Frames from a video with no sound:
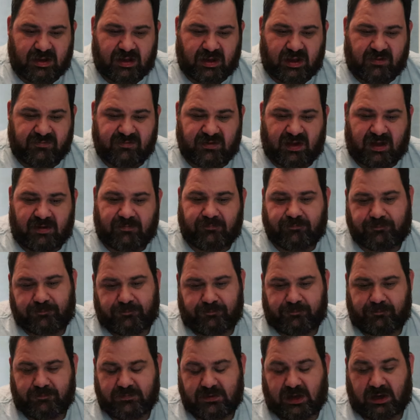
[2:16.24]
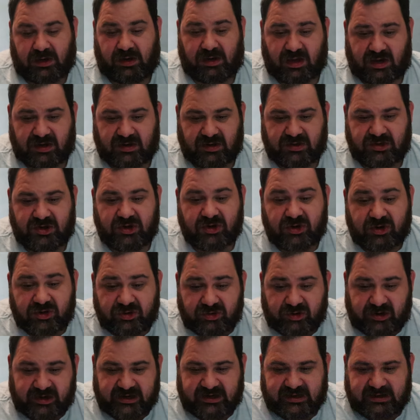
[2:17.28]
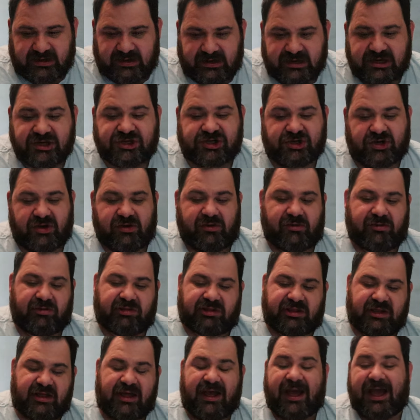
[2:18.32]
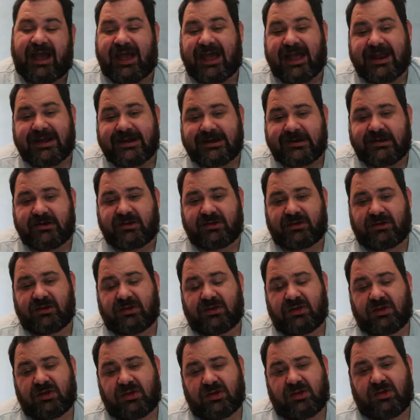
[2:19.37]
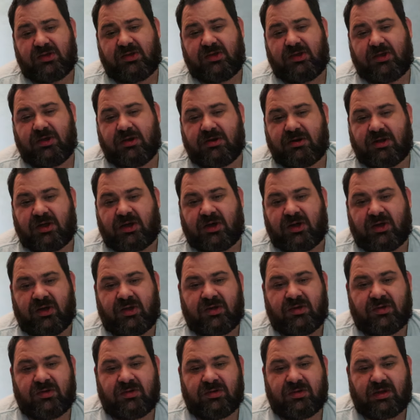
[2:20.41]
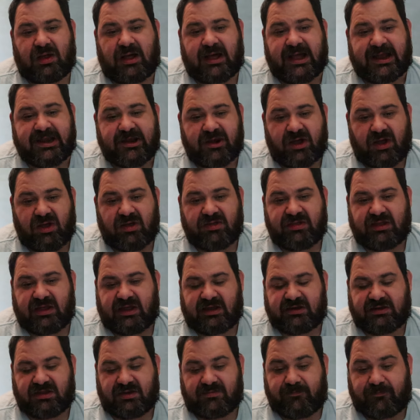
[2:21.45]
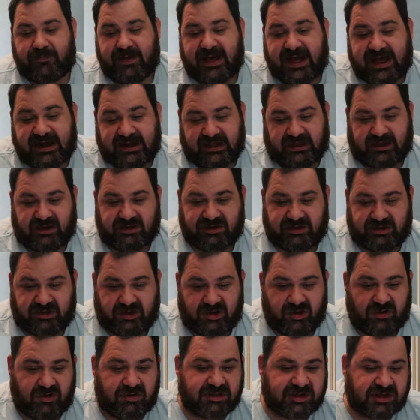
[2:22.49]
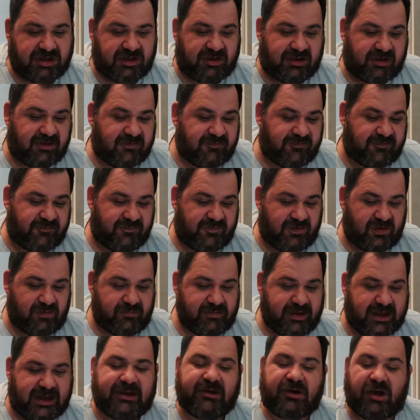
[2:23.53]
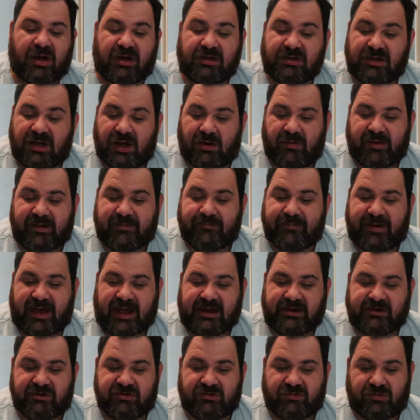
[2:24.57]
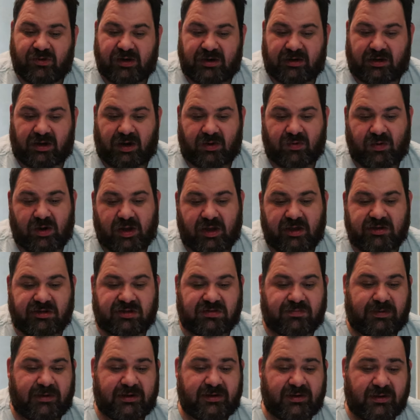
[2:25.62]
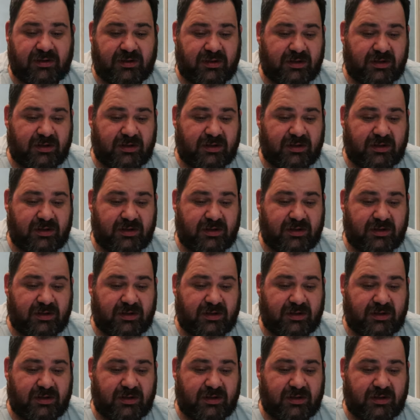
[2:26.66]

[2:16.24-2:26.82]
I've got a lot of urinary issues, and, you know, I know that's a bad excuse for me not going back to where I was, but